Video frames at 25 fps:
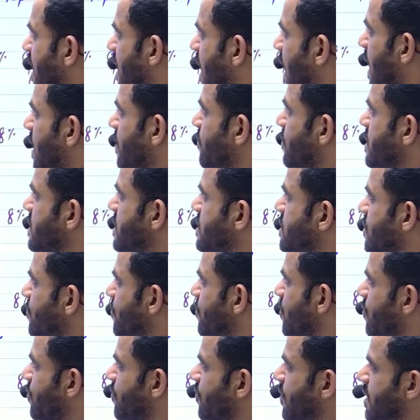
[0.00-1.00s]

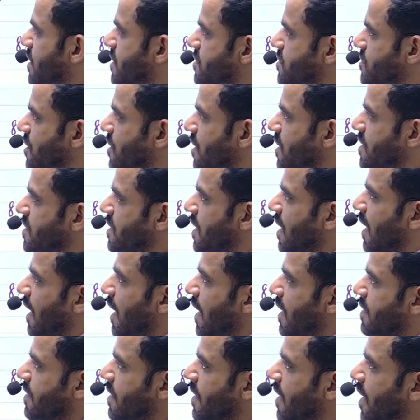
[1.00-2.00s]

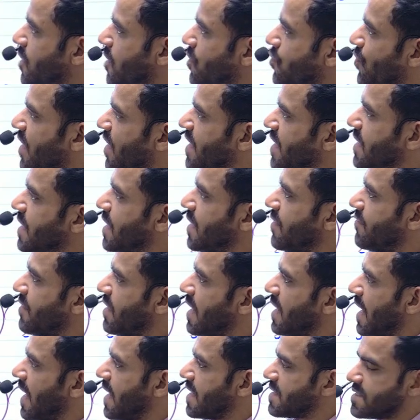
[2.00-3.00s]
there are
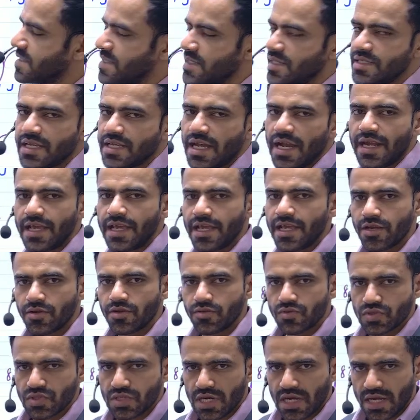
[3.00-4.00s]
21 SEZ in
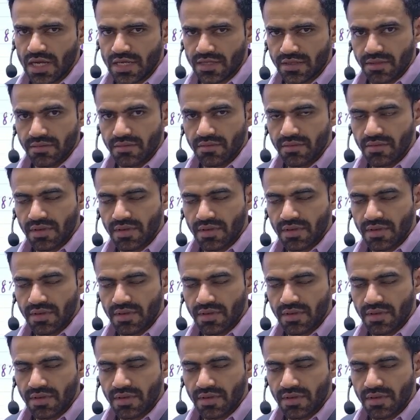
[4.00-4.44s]
Gujarat.